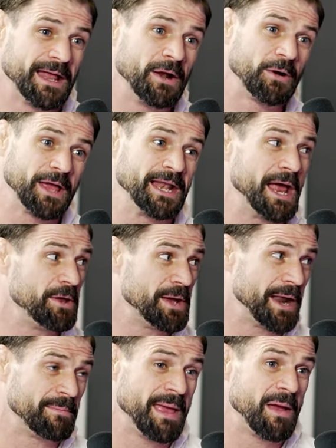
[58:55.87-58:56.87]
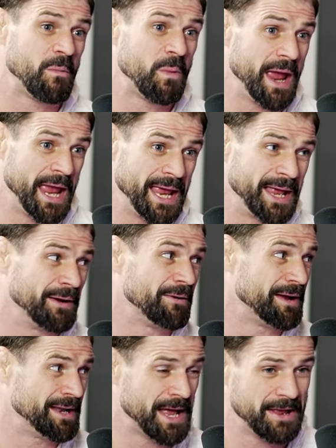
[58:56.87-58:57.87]
oh, then, okay, yeah. now you got to make weight. All
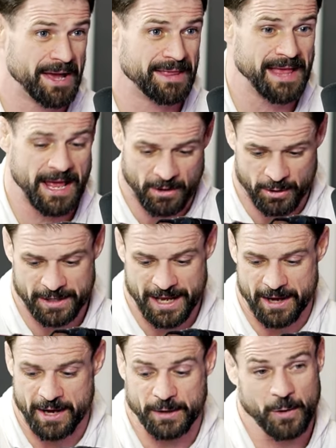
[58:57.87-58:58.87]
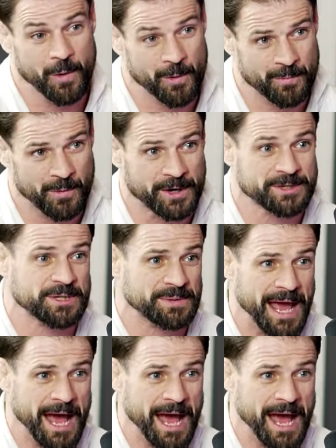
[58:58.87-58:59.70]
right, now you got that. Now you, now you got your homework. So you